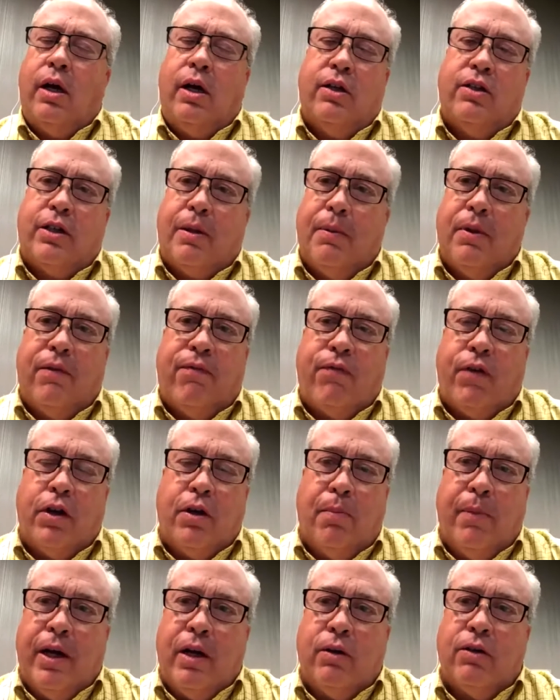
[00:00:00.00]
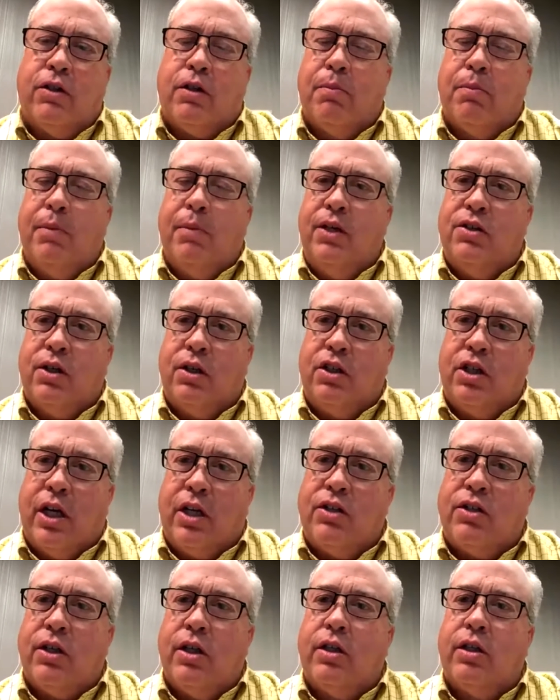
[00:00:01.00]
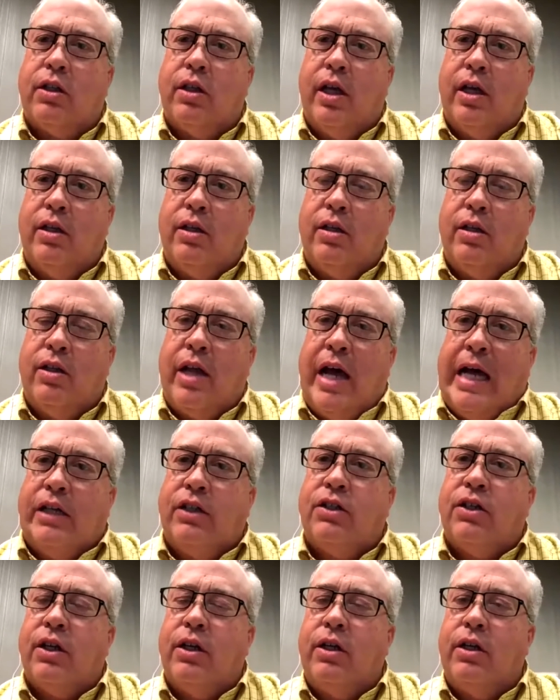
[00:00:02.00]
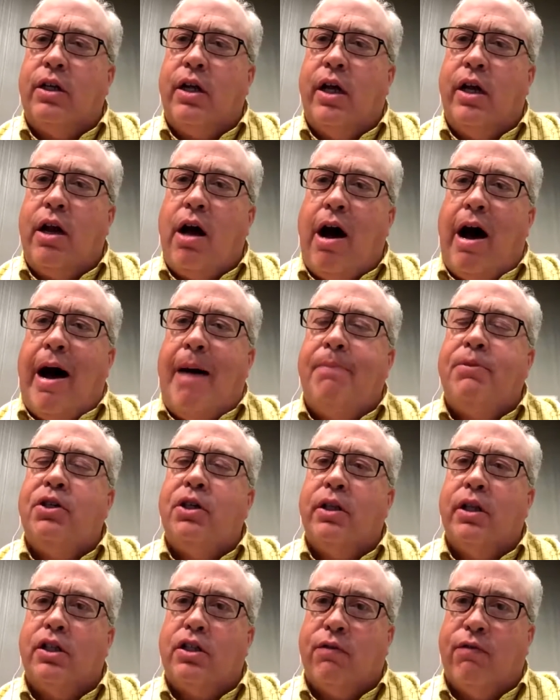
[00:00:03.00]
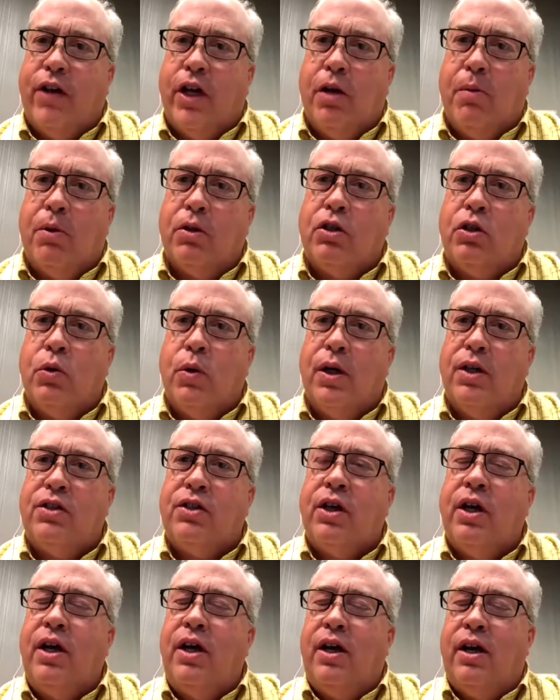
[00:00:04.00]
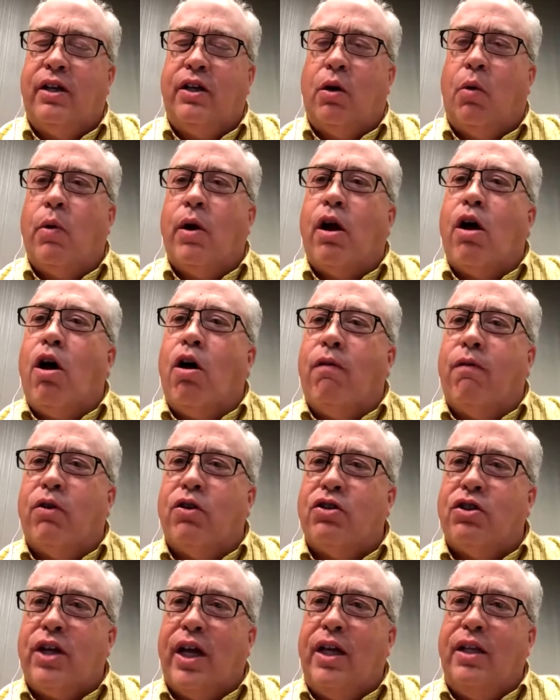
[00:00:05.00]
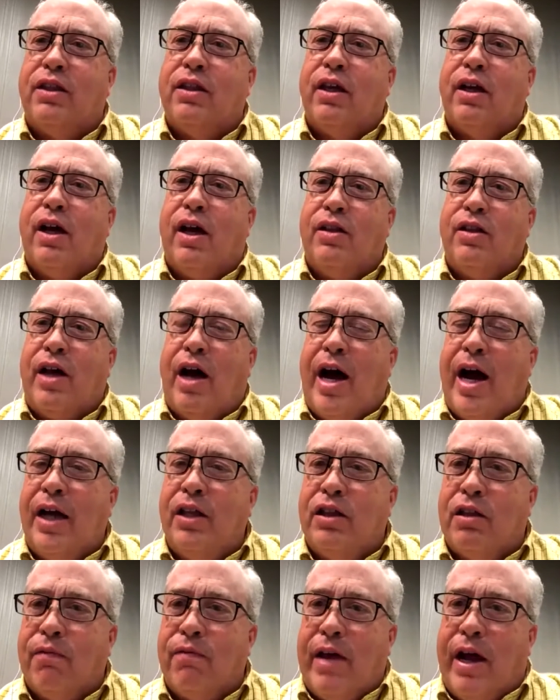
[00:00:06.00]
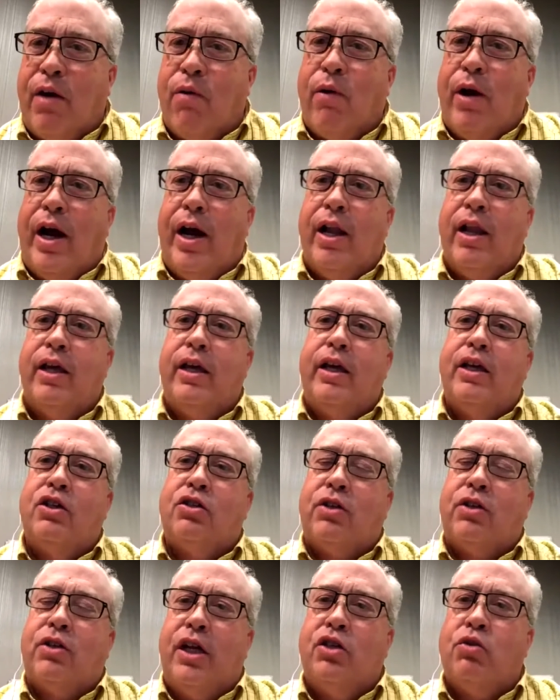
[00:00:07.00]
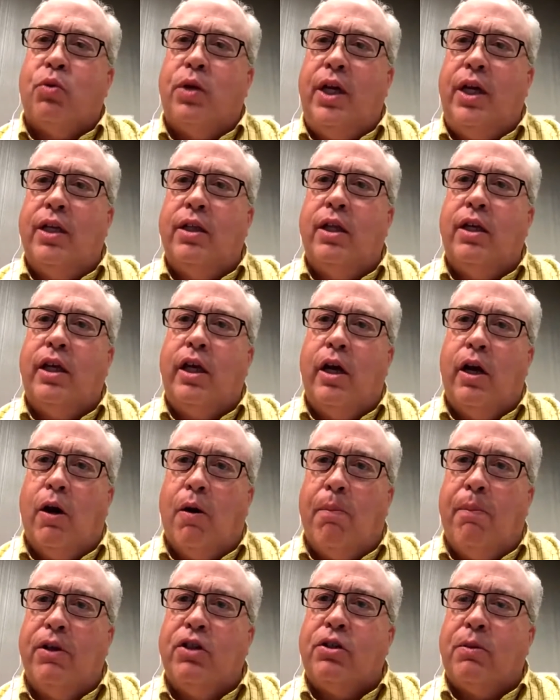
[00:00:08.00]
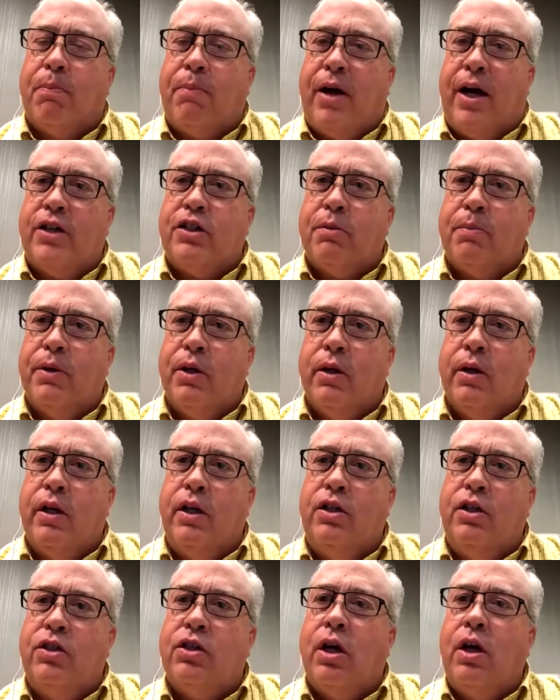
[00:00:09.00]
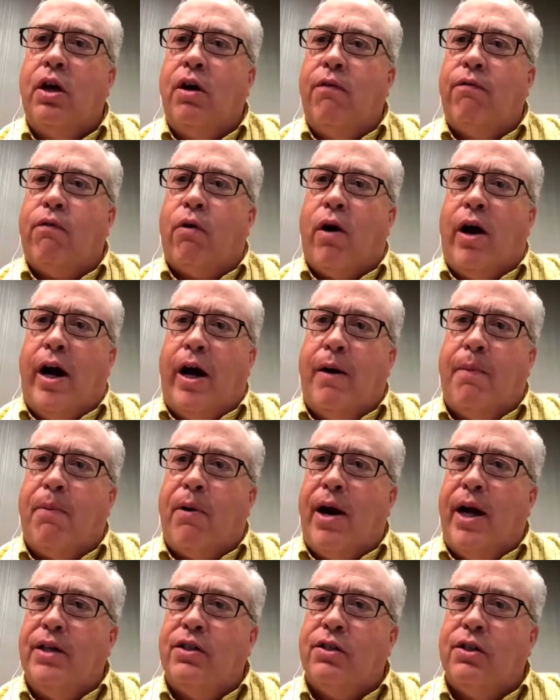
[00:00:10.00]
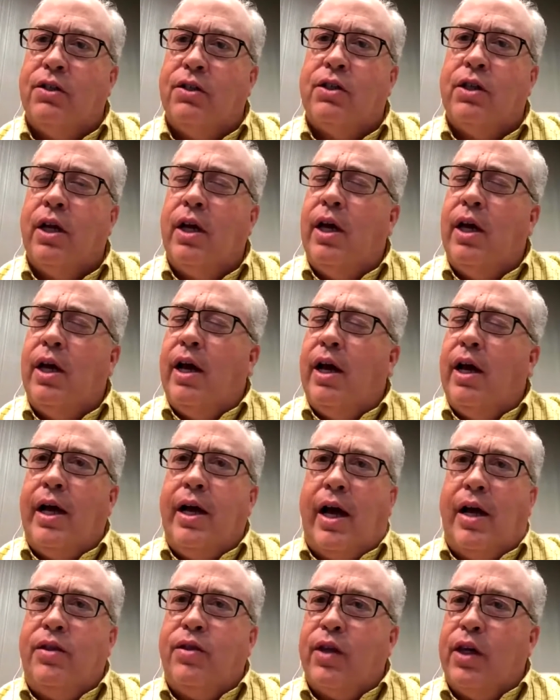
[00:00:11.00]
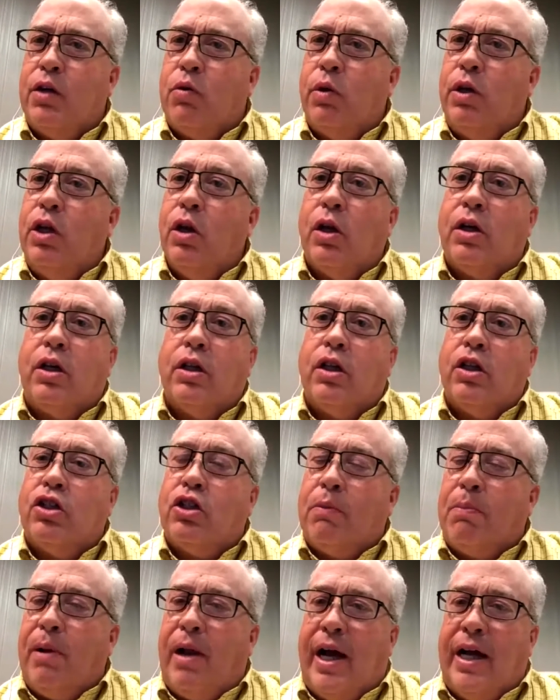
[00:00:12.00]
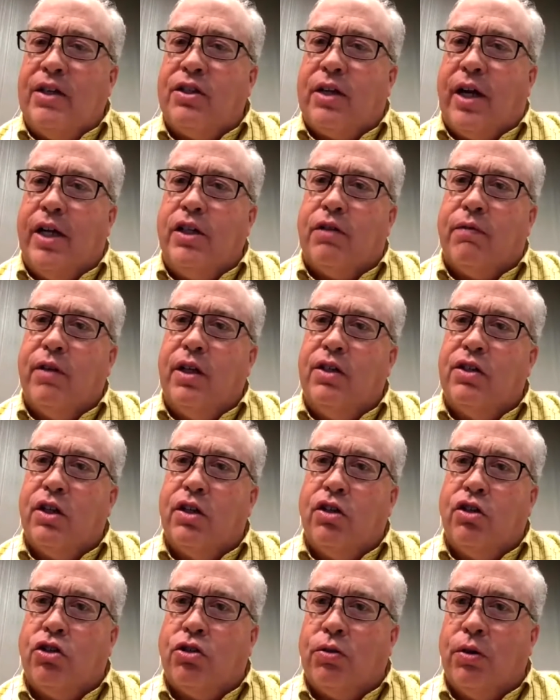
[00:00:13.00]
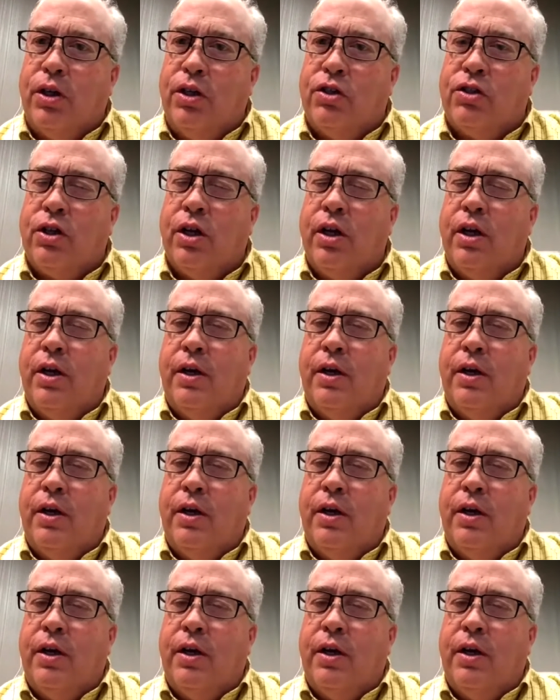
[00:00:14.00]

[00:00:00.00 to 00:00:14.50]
Some of the fundamentals to me suggest that's an option that's available to us. Don't want to overstate the height of that rally as we end the year, but some possibilities for higher prices. I think when you look at the supply sides of these industries,